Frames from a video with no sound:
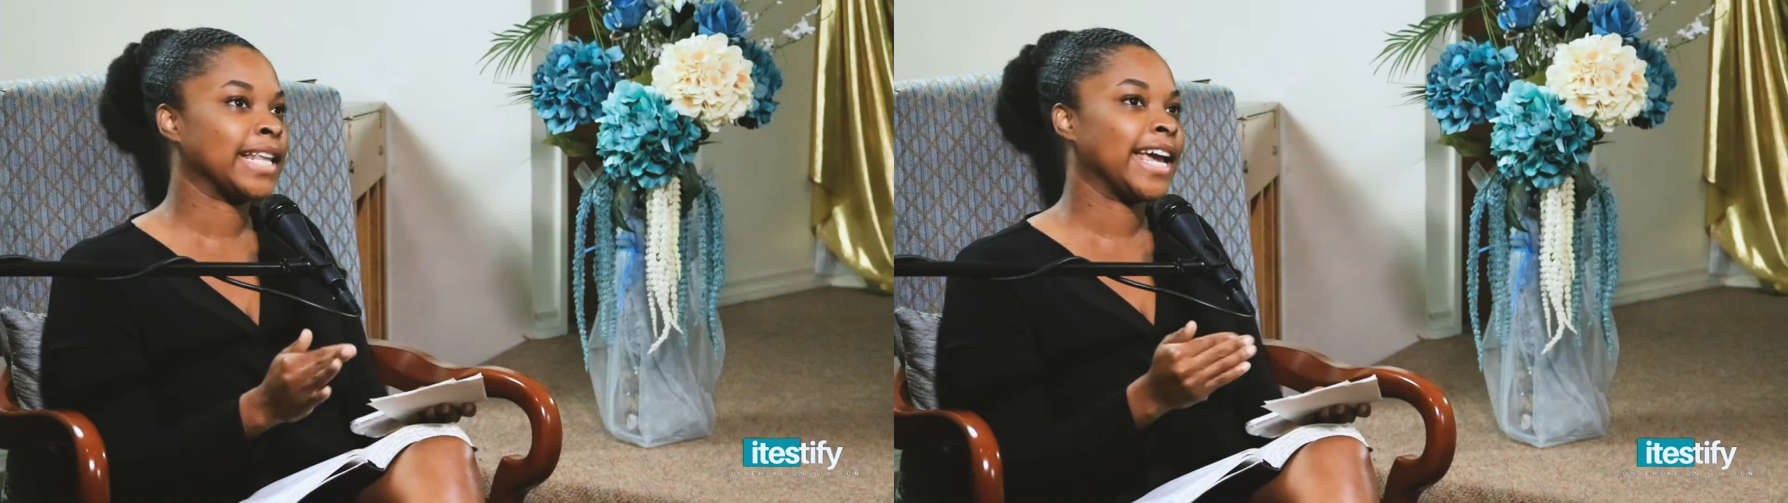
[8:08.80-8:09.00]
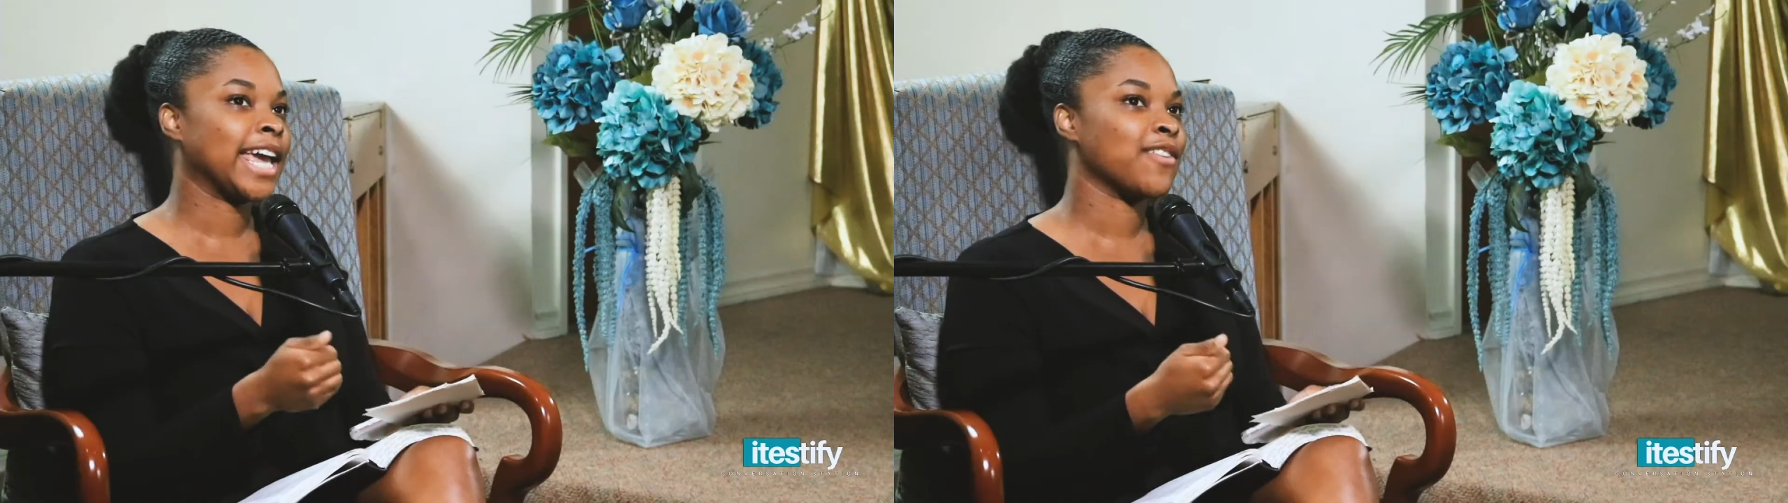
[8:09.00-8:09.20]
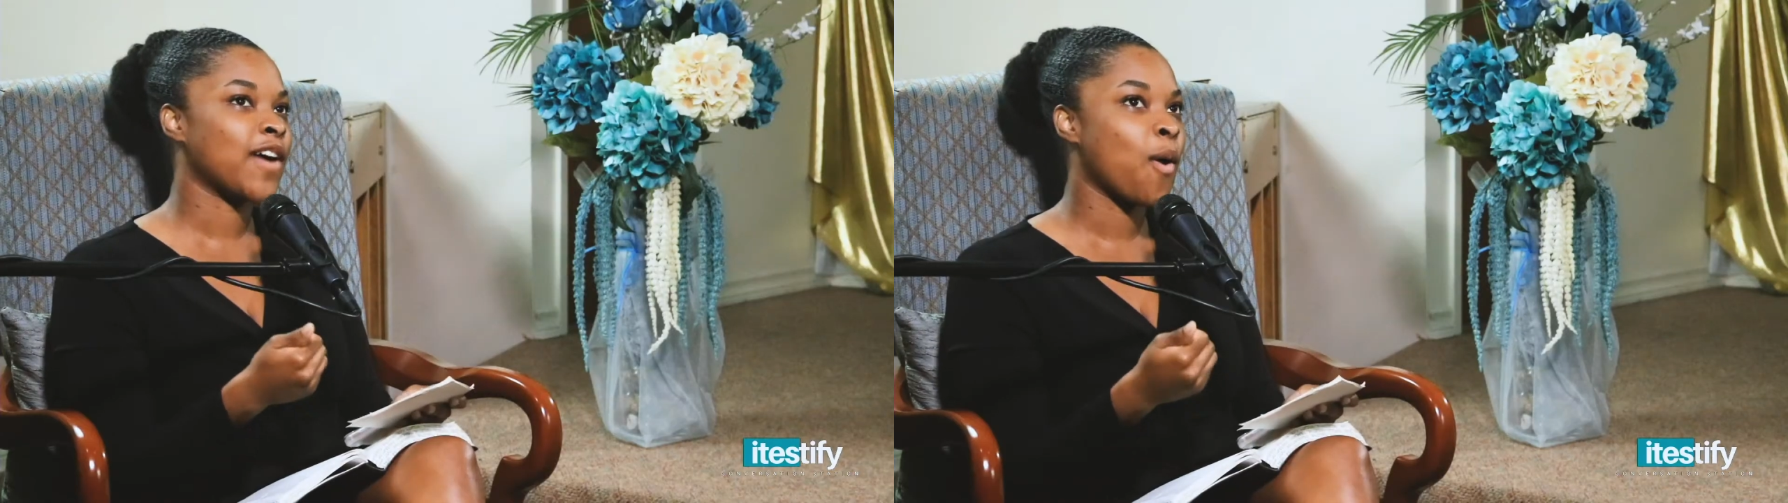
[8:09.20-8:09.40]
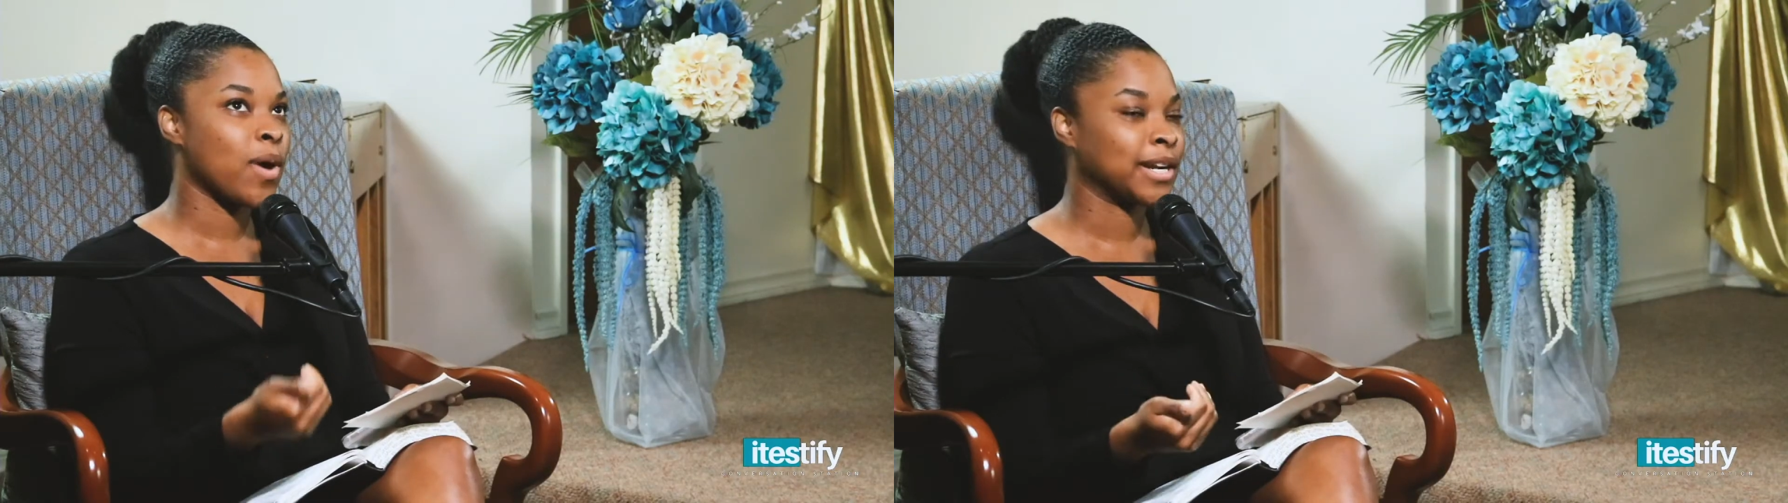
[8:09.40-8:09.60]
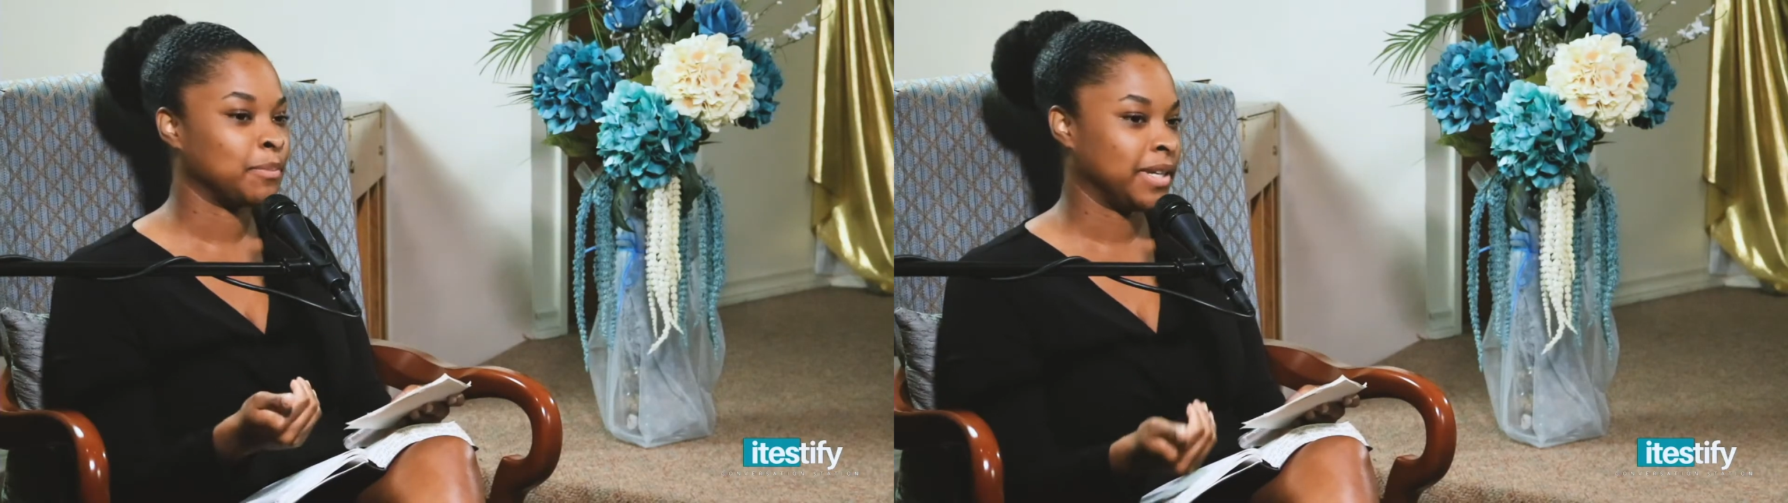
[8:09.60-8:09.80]
if I want
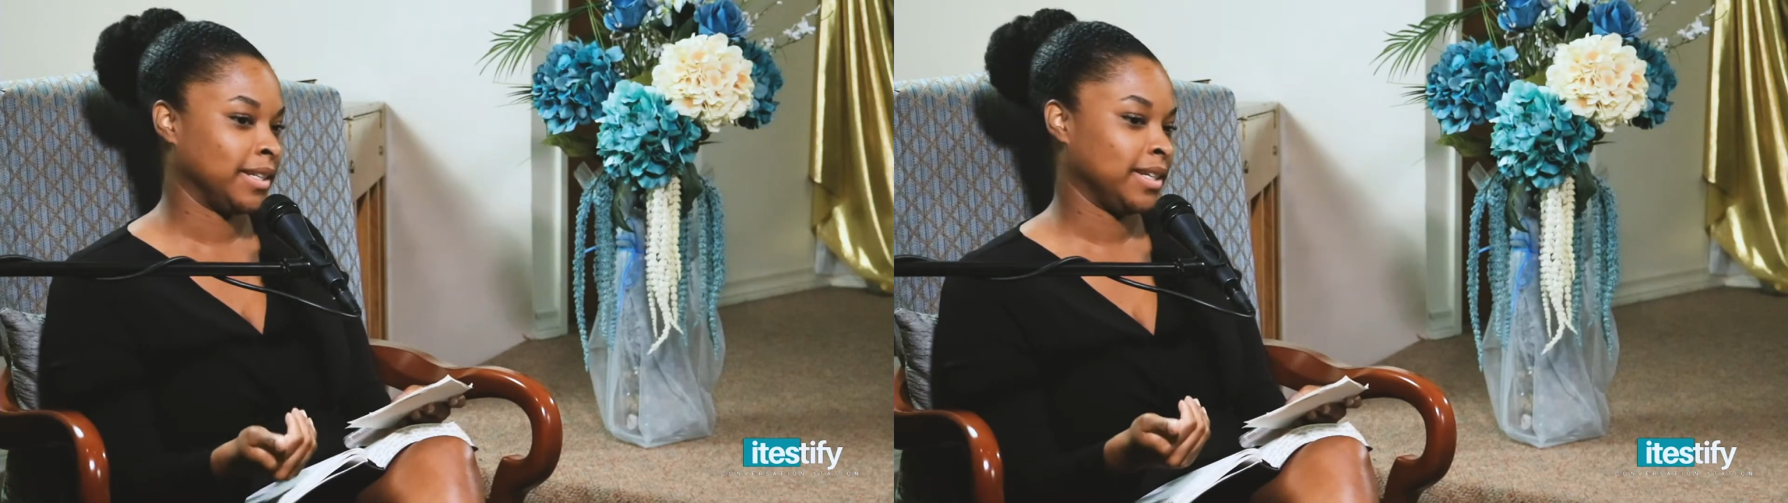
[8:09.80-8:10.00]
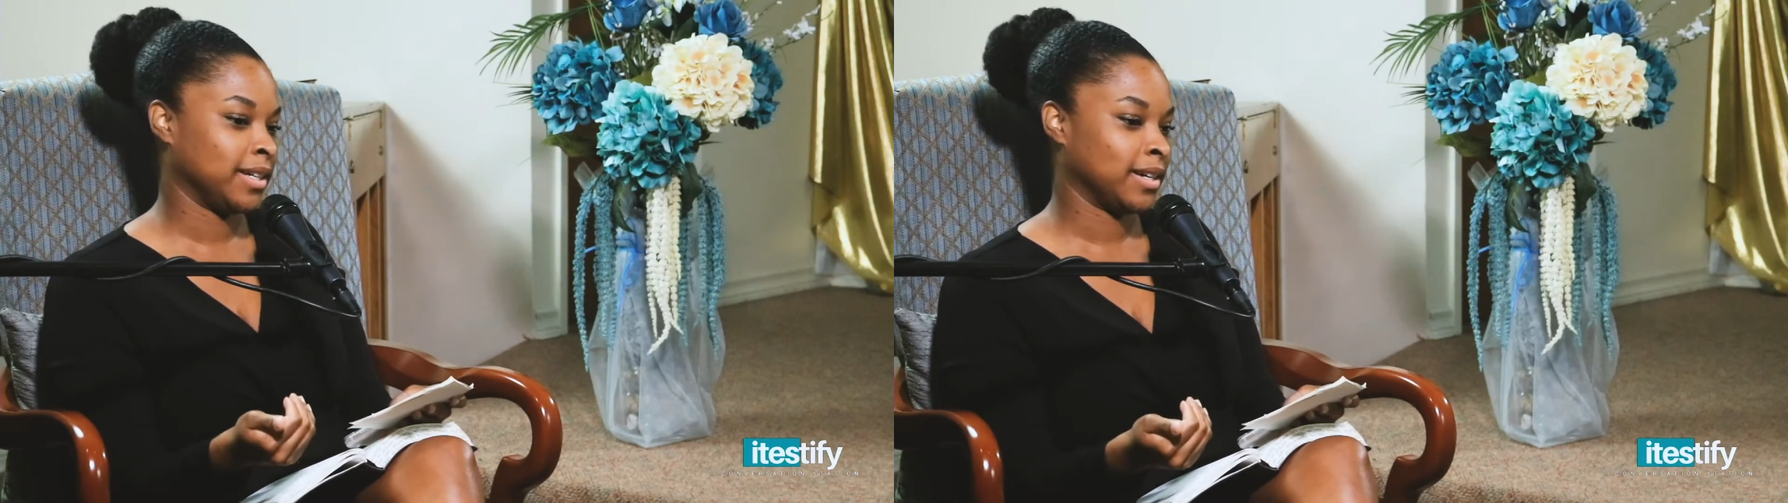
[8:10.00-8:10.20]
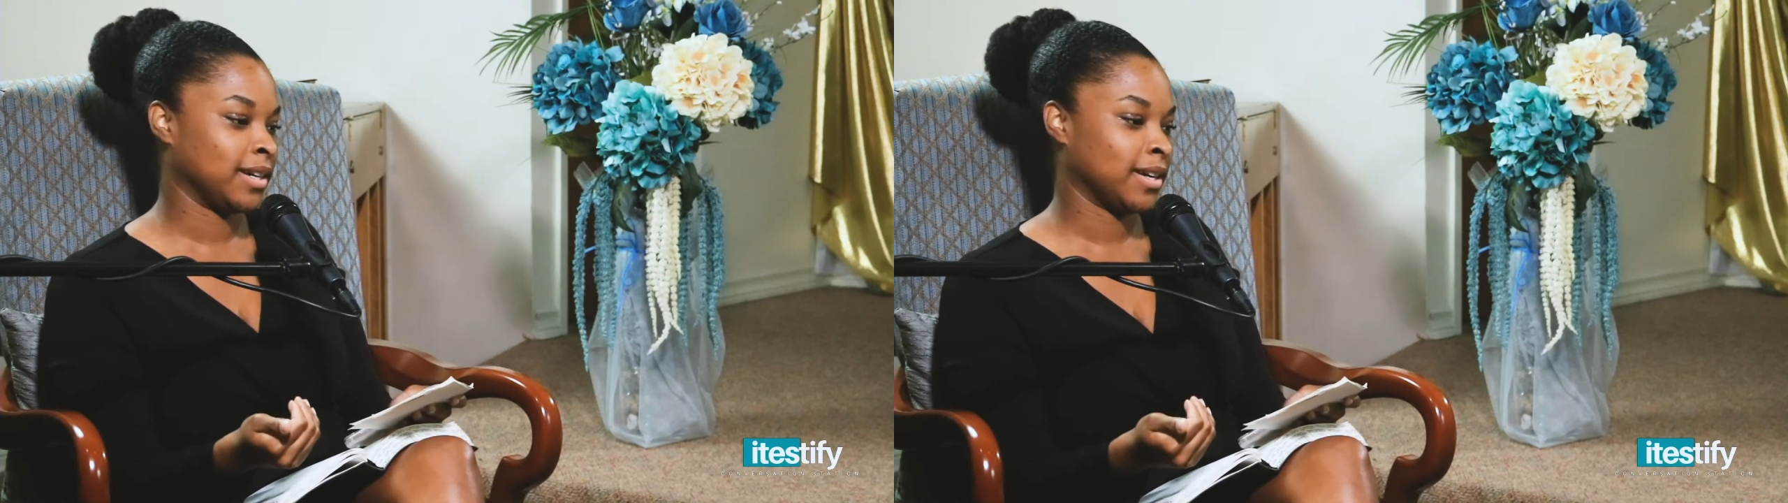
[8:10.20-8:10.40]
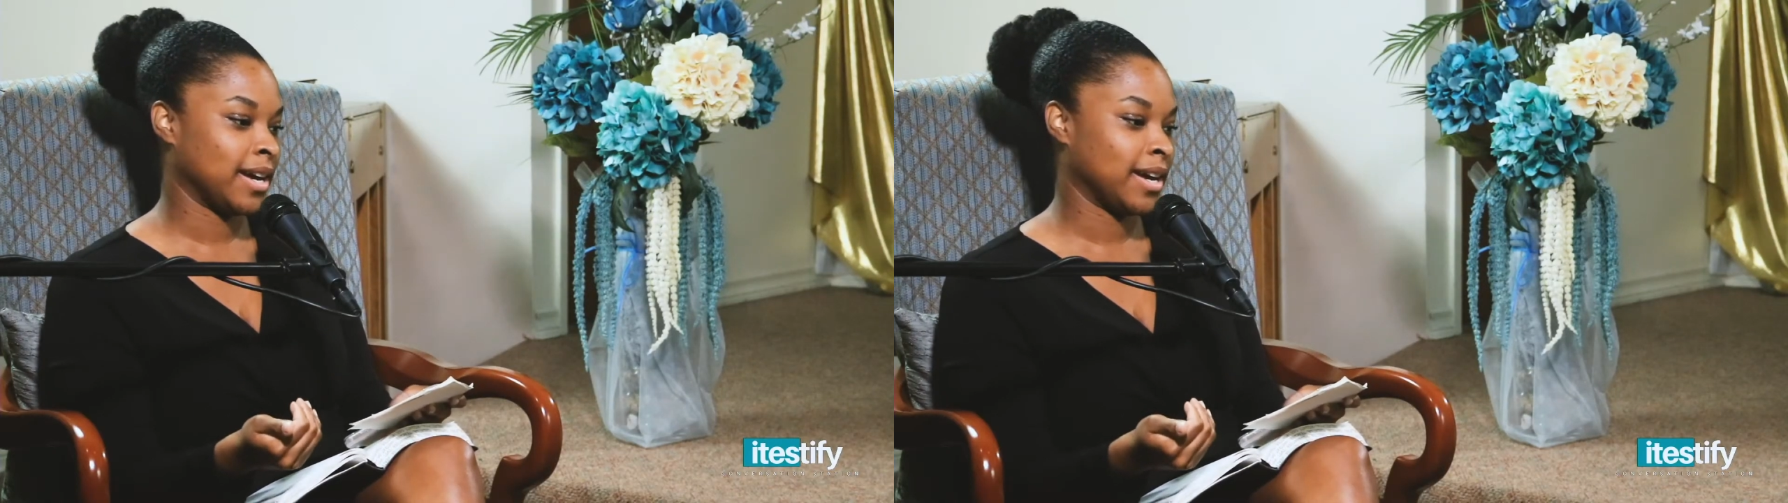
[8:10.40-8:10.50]
to be a leader,